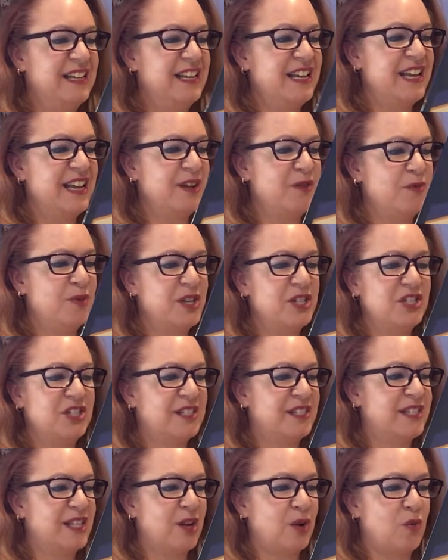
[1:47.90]
He
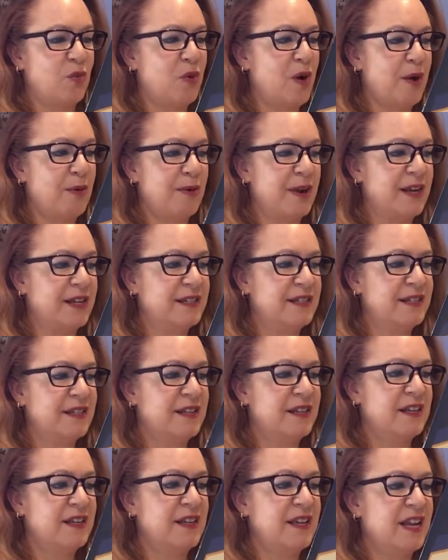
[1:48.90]
wishes there weren't.
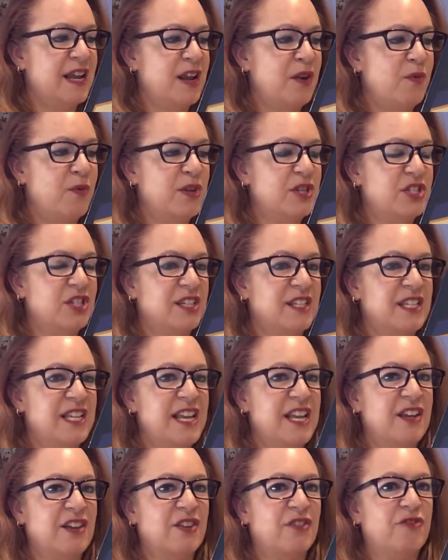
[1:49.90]
He wishes
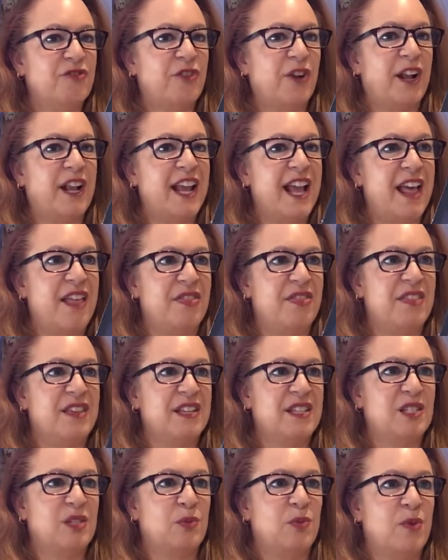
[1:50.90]
he could forget
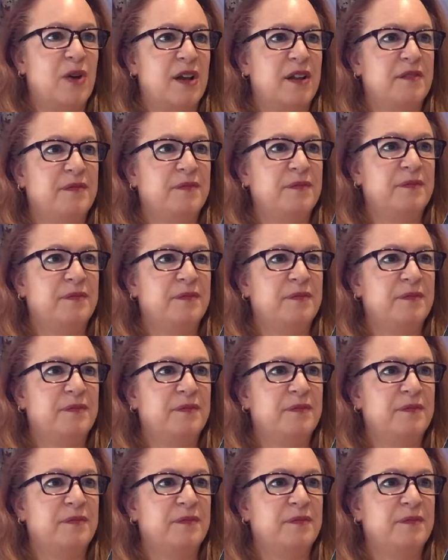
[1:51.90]
this one.